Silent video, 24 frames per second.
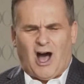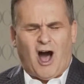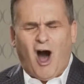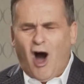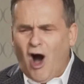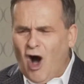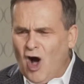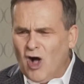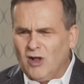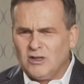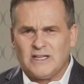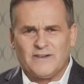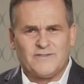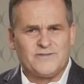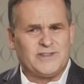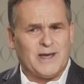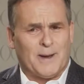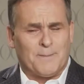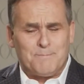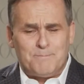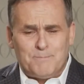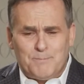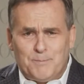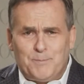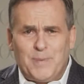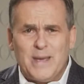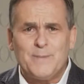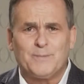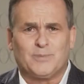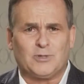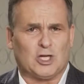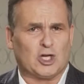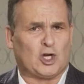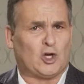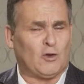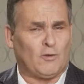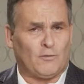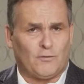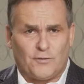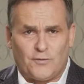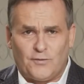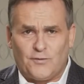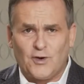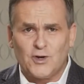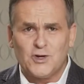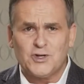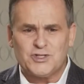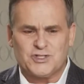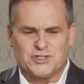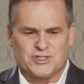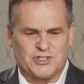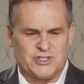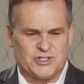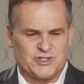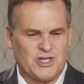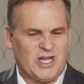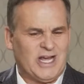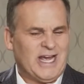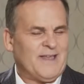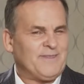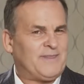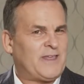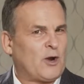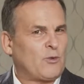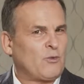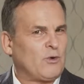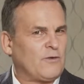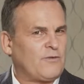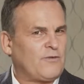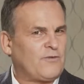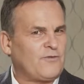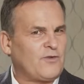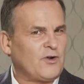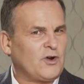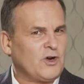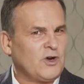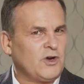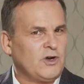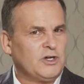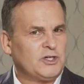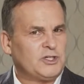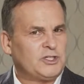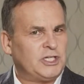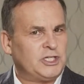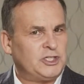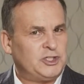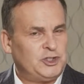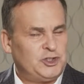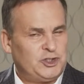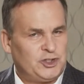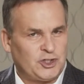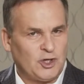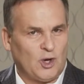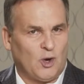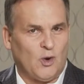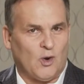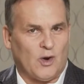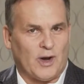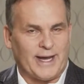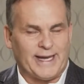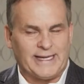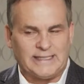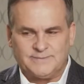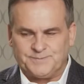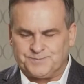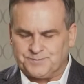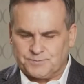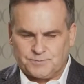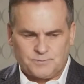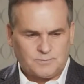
all of the biblical verses that refer to joy.